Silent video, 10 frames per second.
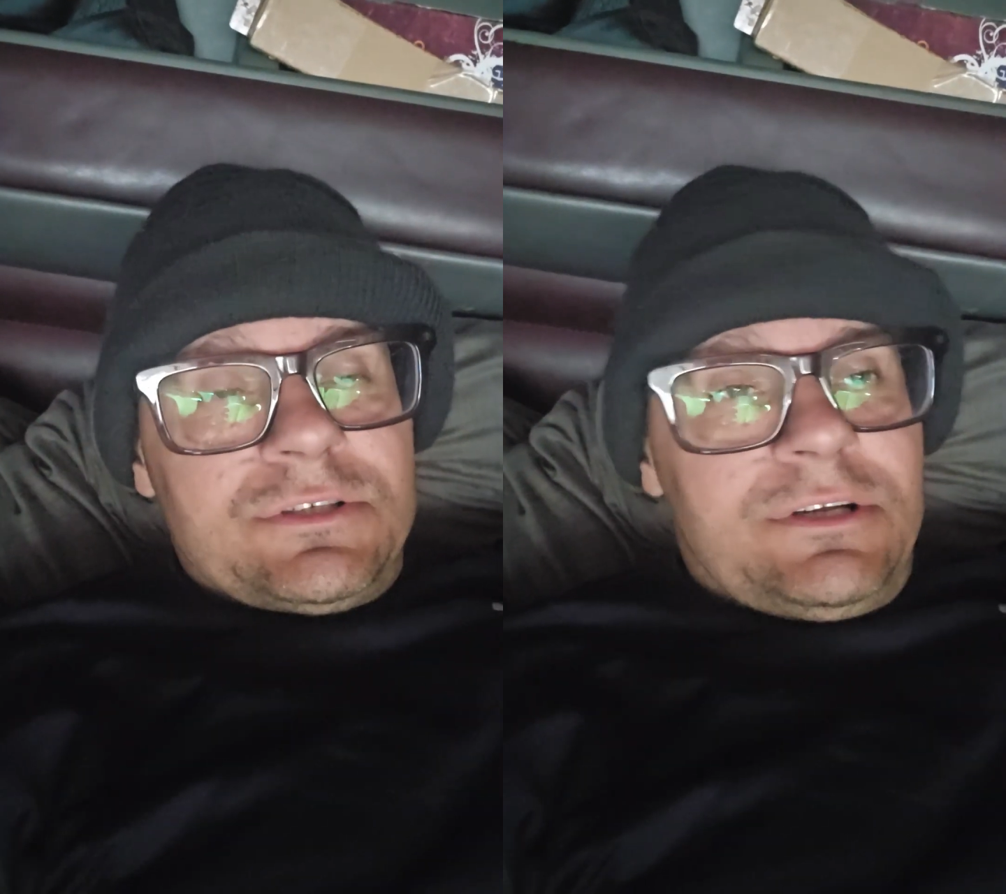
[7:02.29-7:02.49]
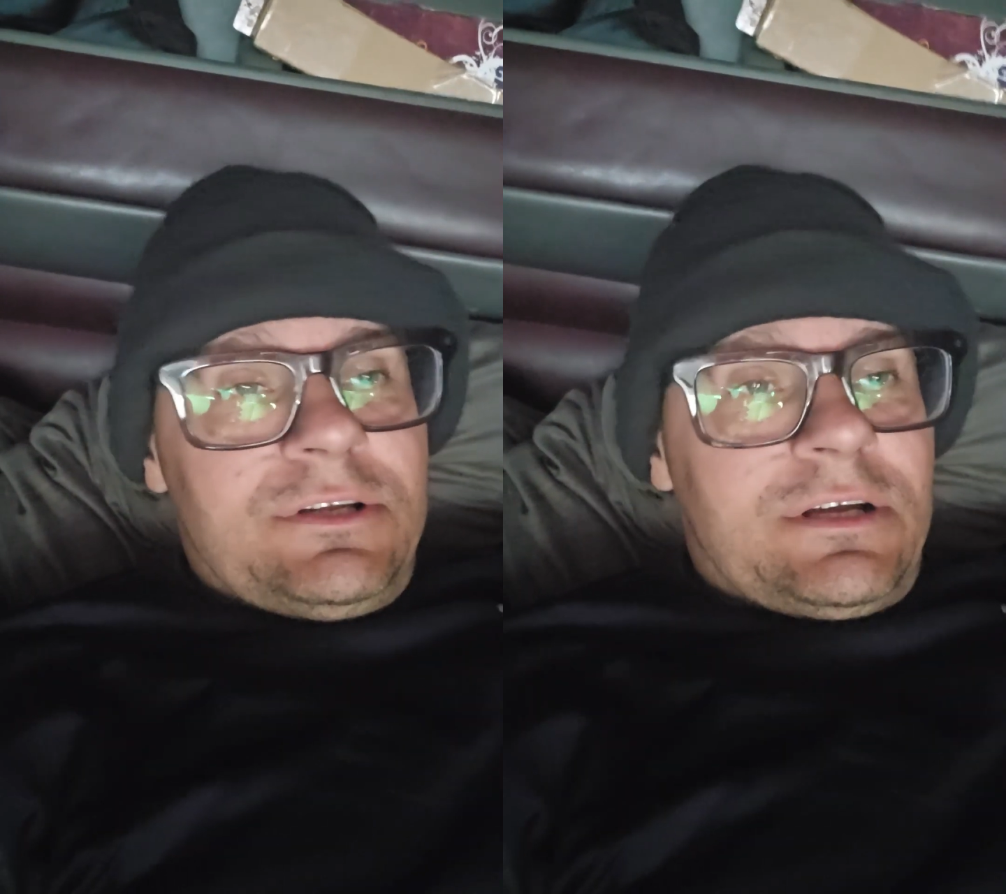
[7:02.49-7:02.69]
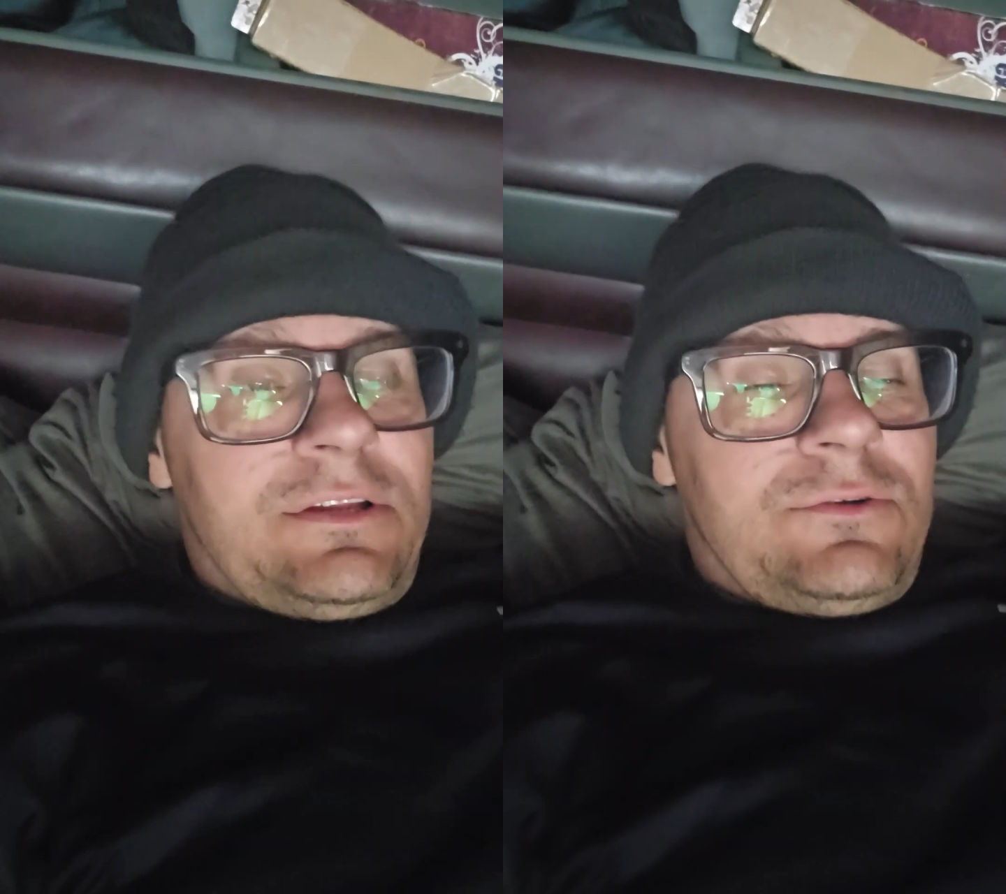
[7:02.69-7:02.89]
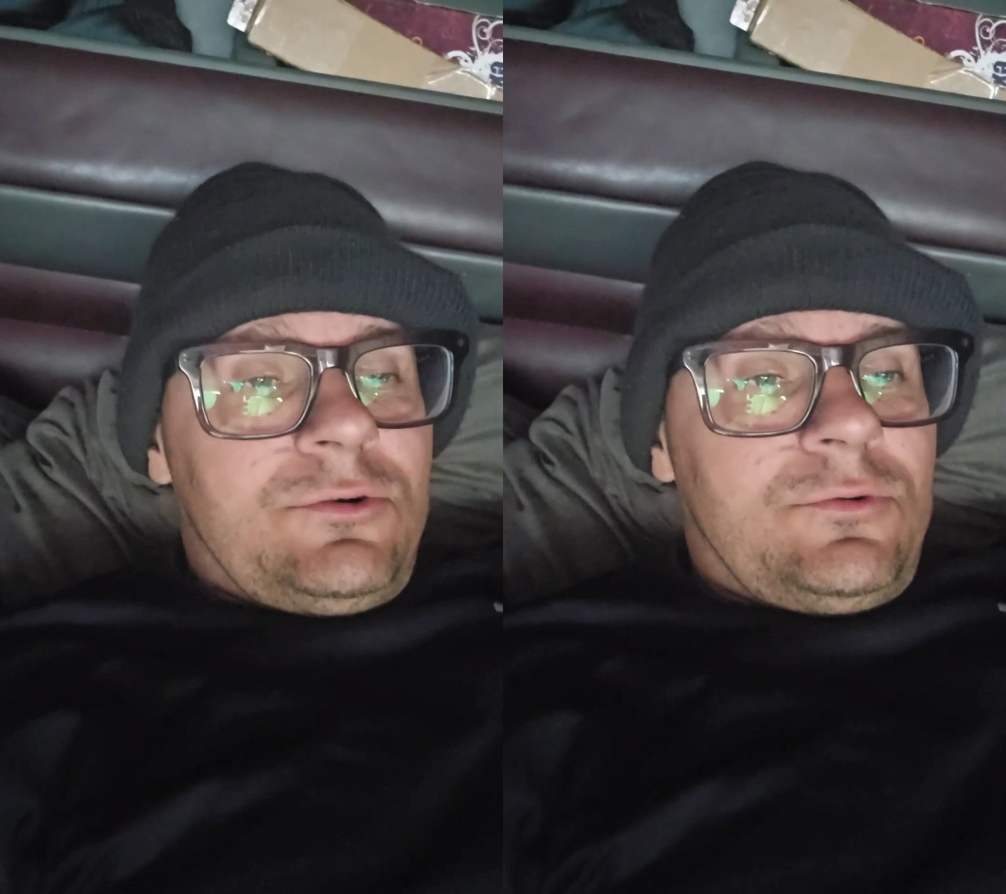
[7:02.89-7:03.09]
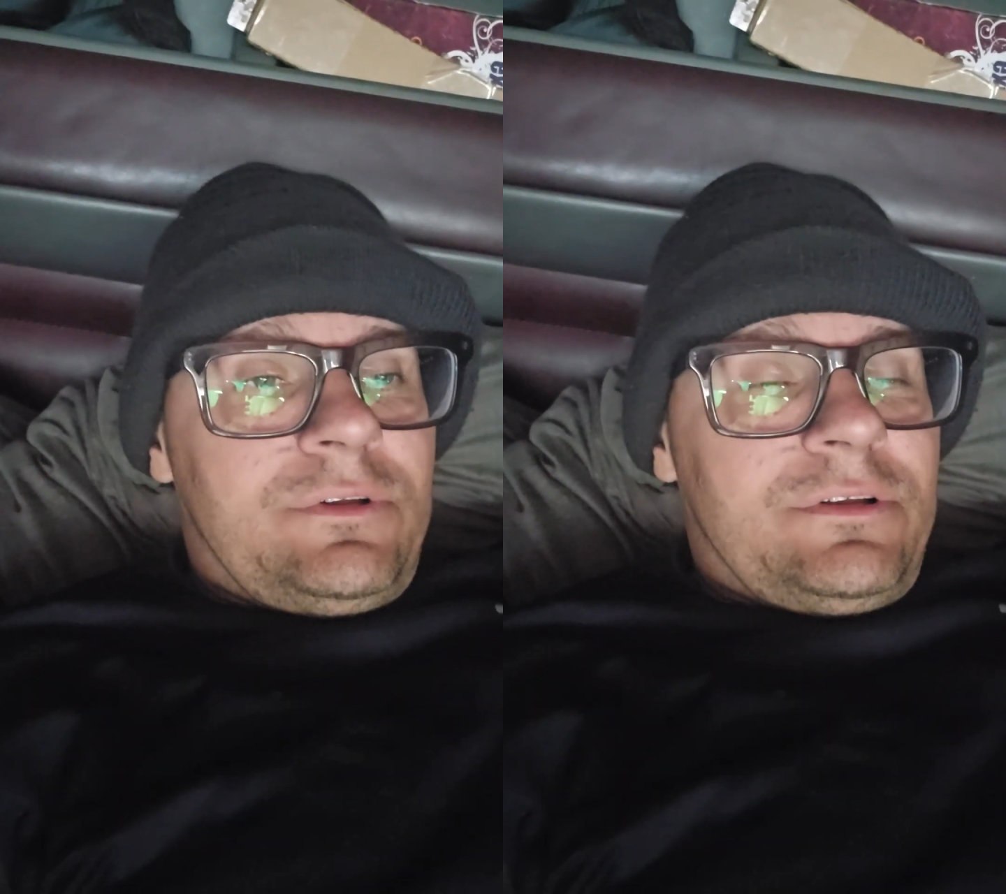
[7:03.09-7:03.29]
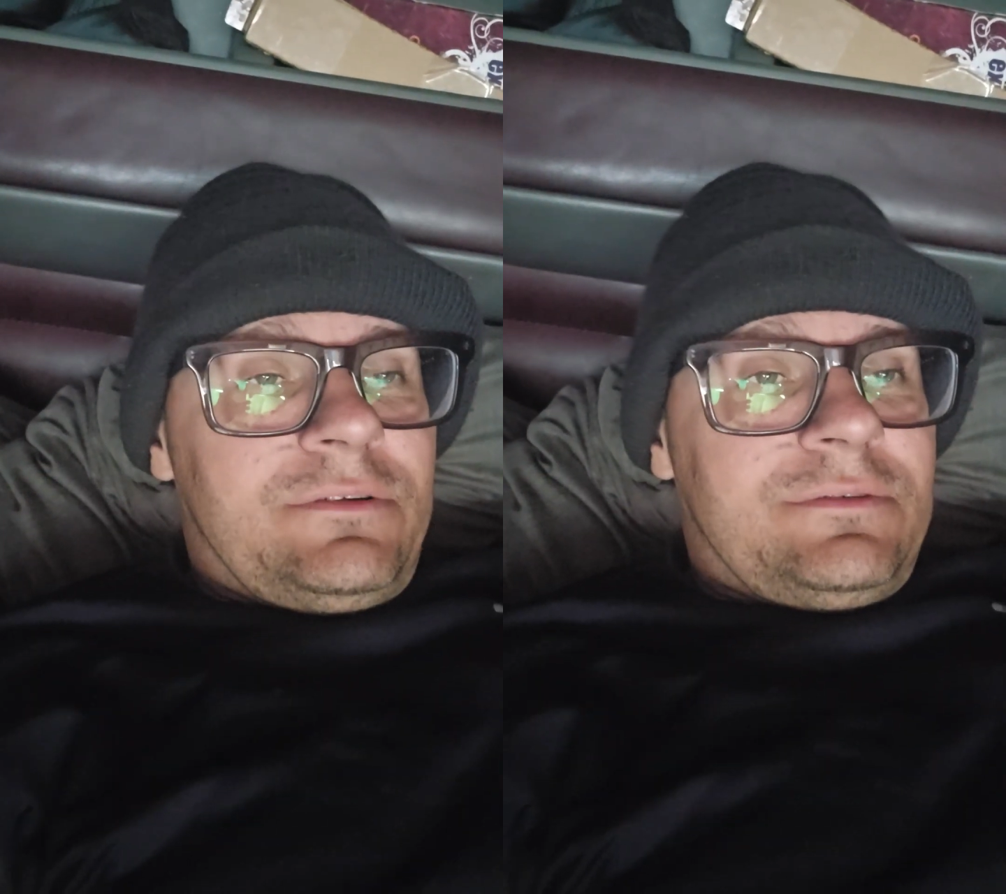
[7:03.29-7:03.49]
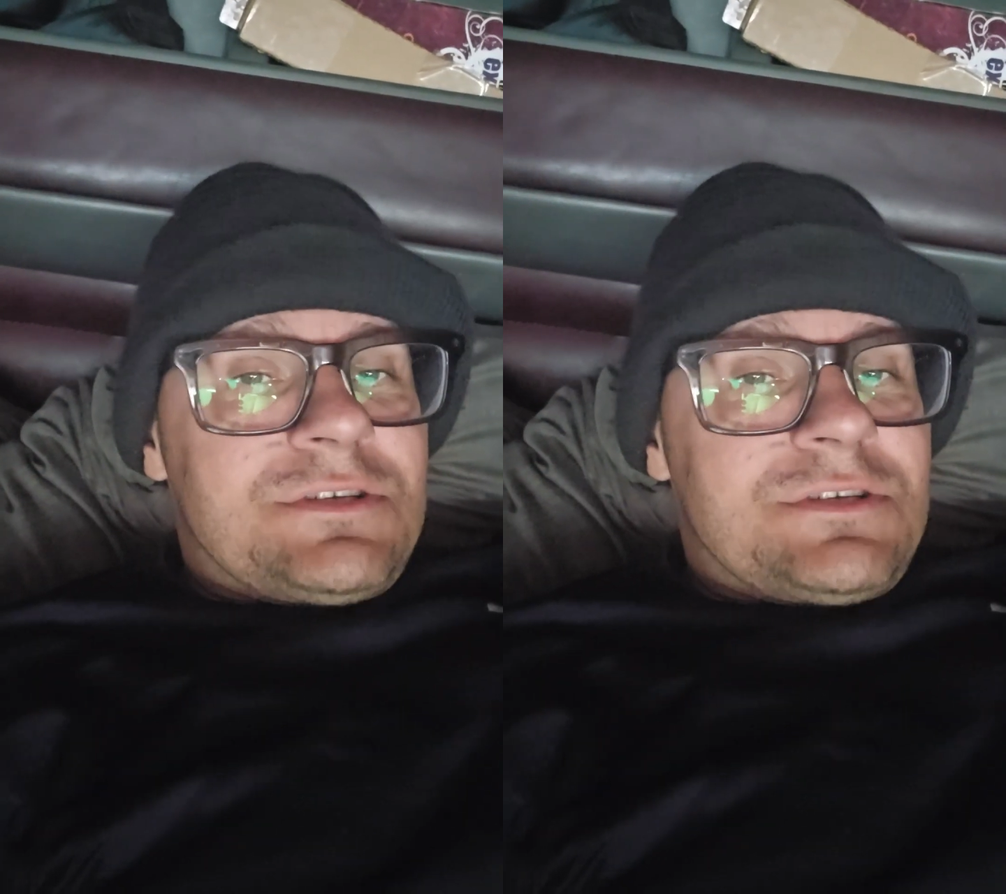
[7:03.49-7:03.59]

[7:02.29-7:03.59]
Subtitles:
nothing I could do with it.